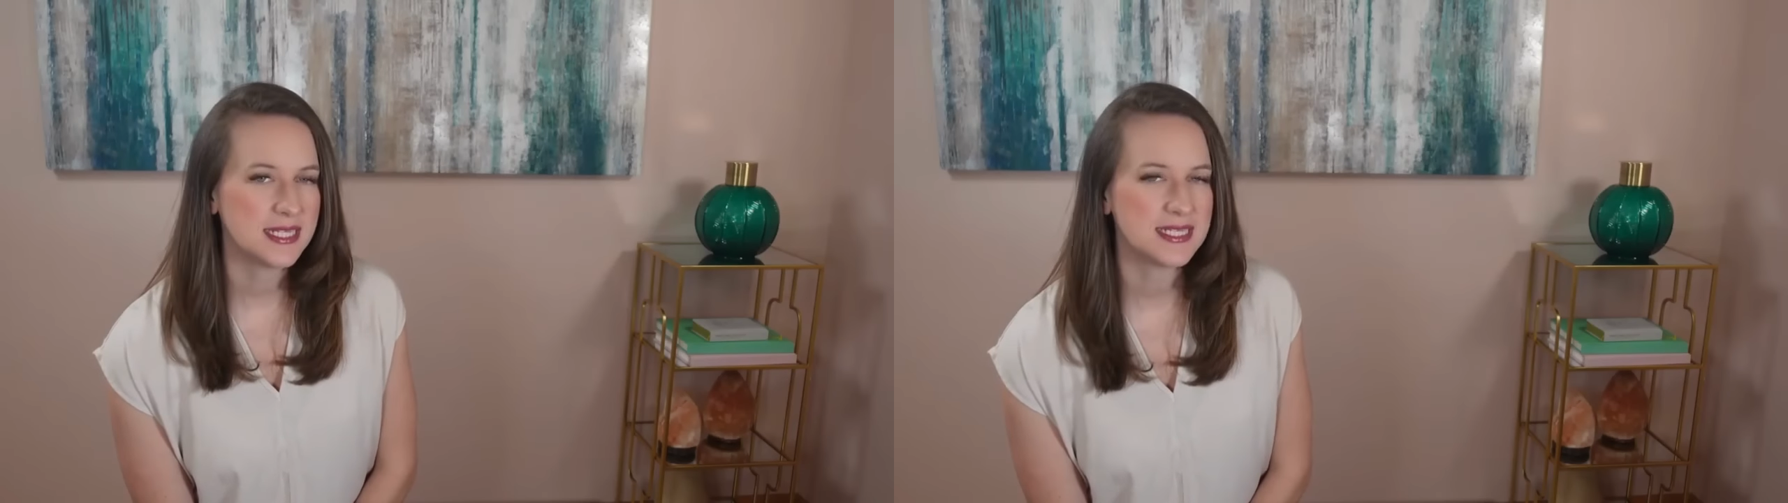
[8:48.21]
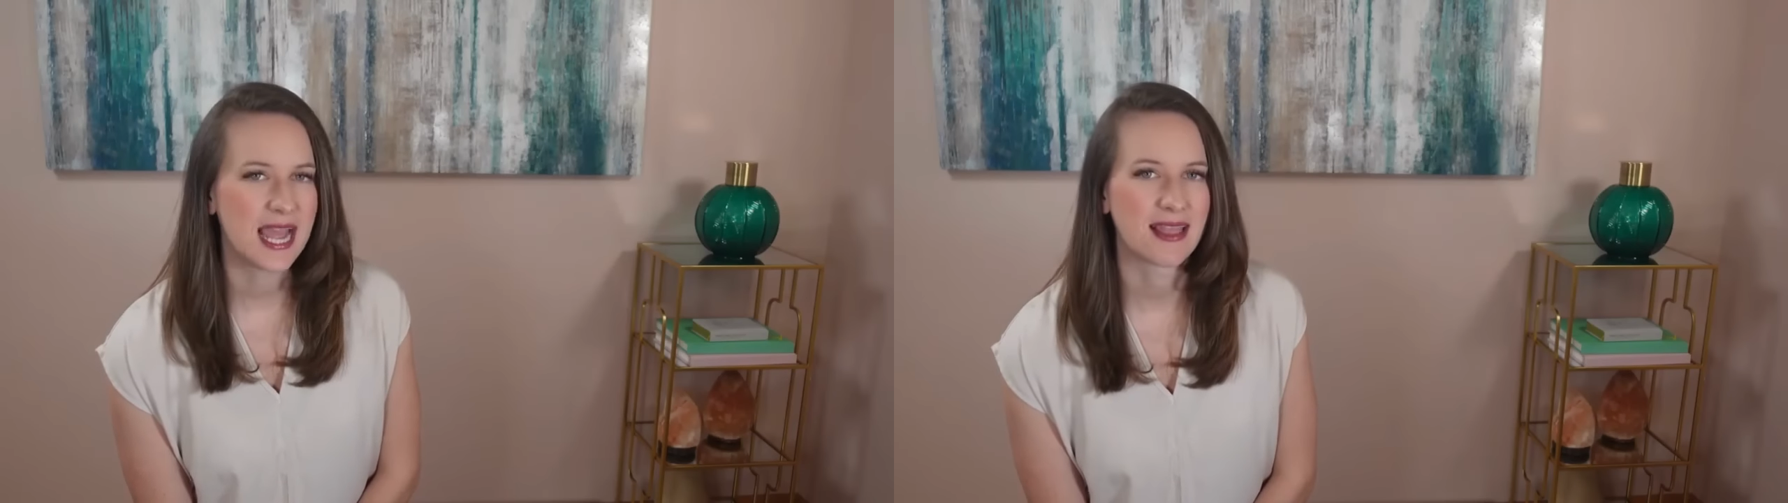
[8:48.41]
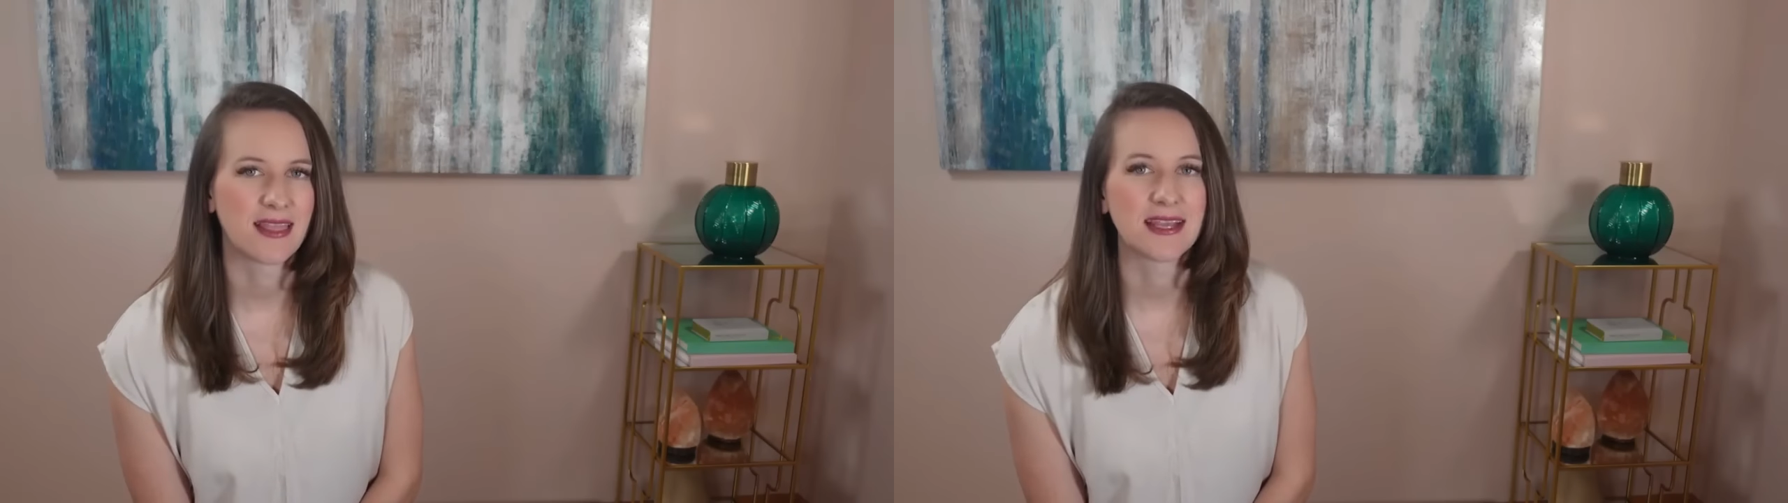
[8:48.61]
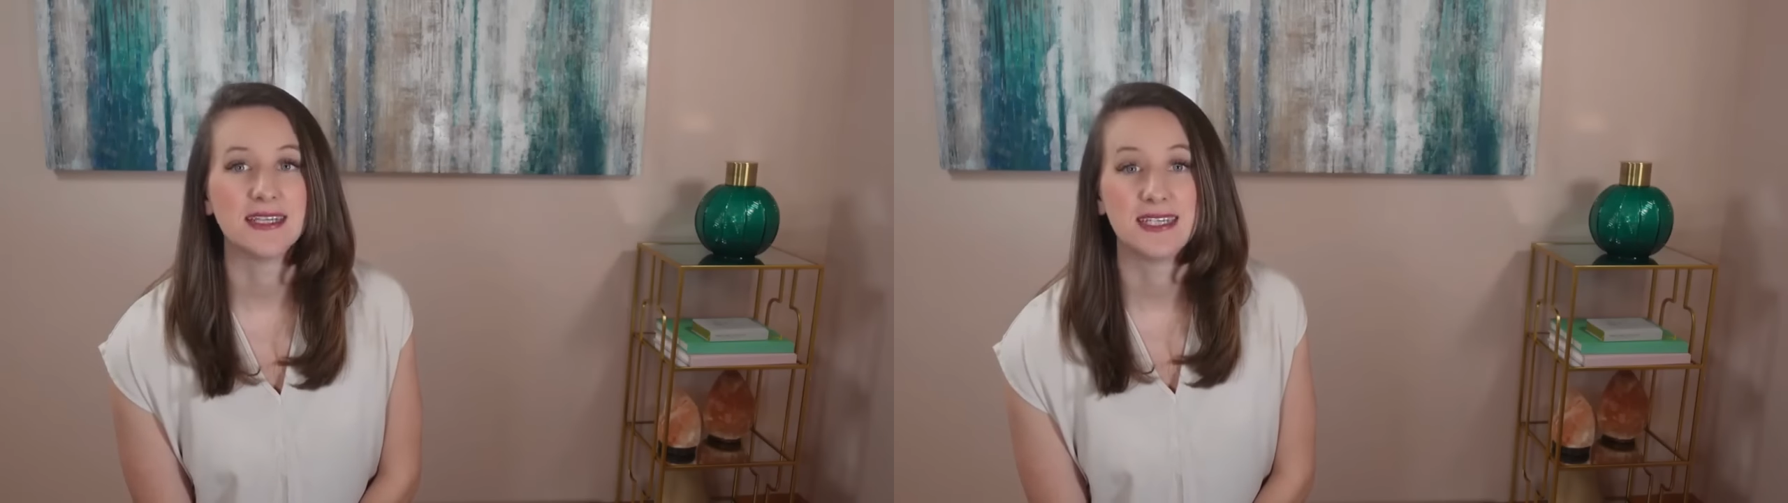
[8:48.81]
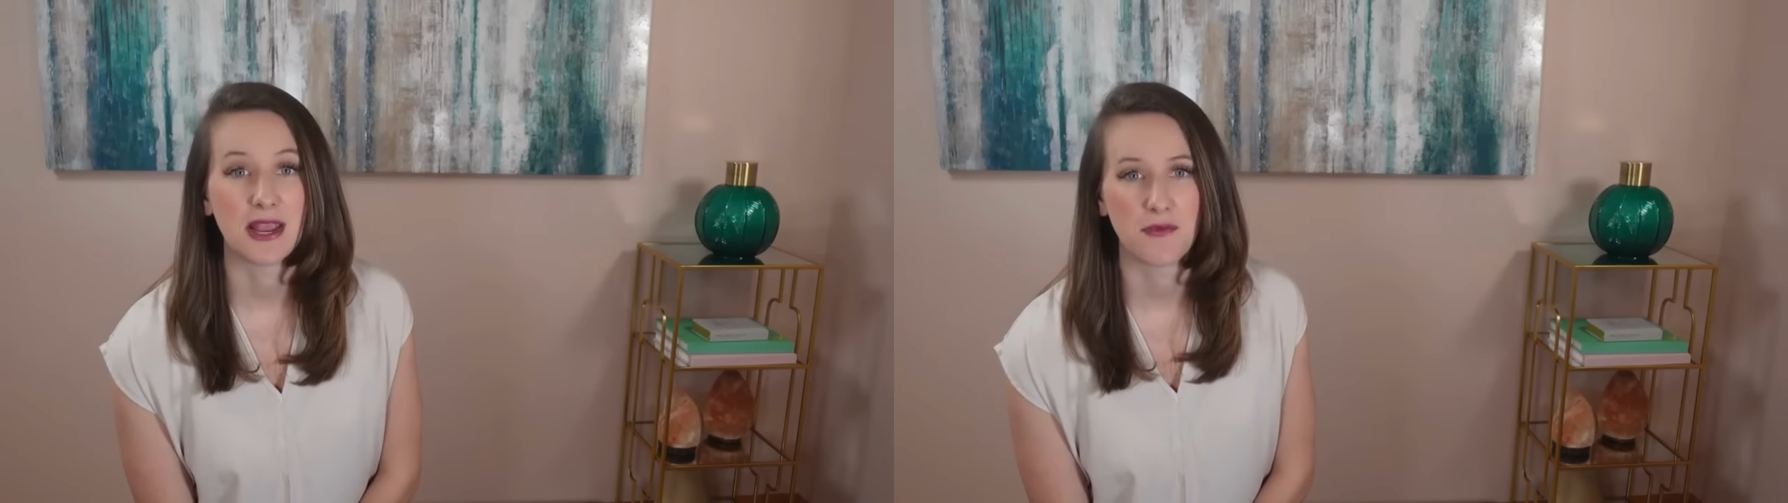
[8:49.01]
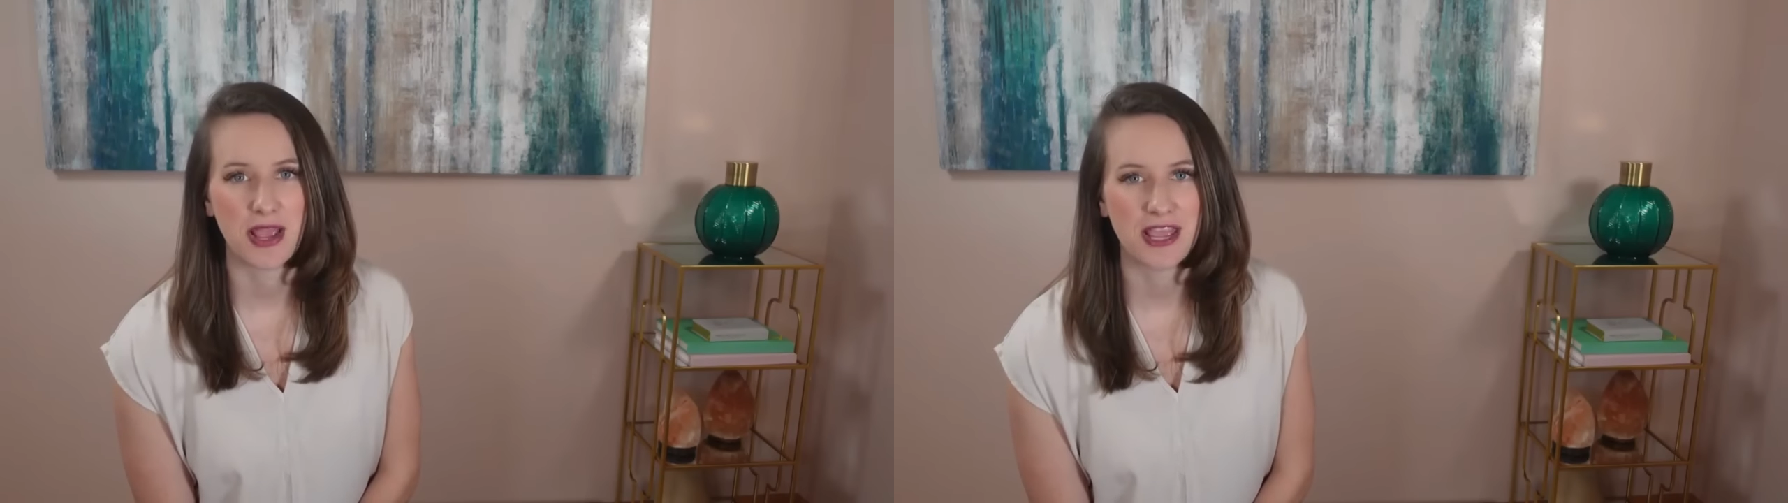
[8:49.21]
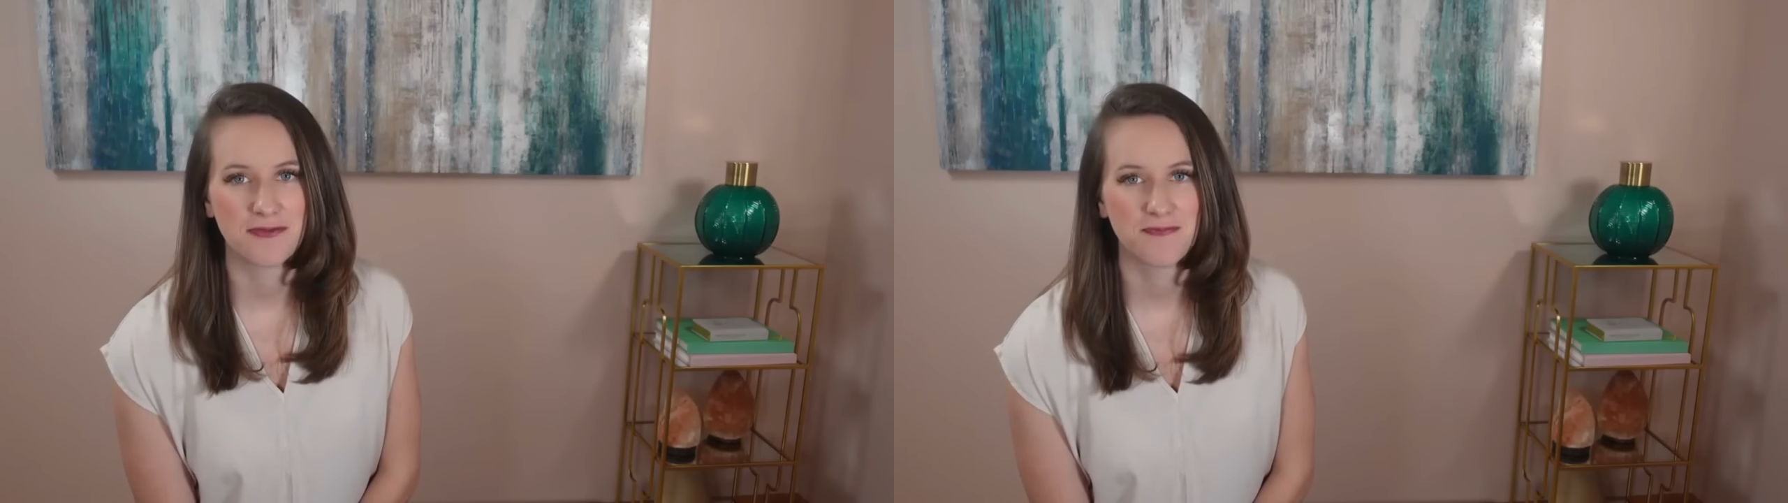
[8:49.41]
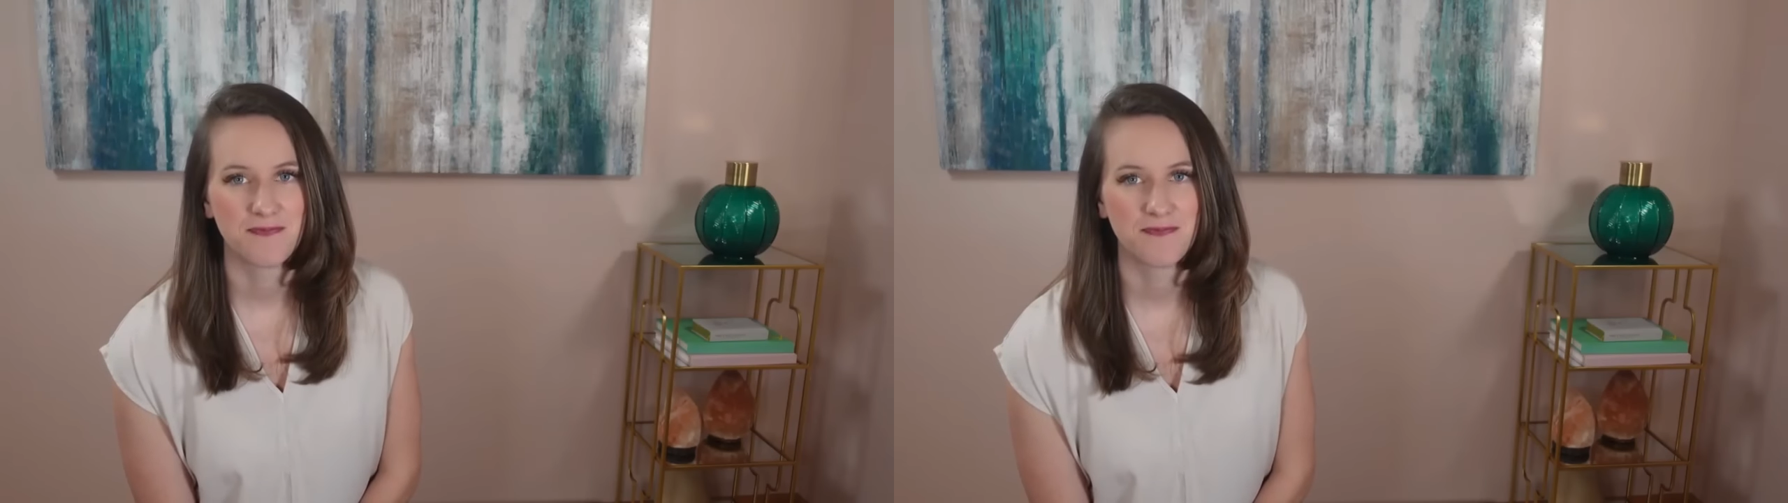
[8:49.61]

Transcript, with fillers: to debt like a dead weight,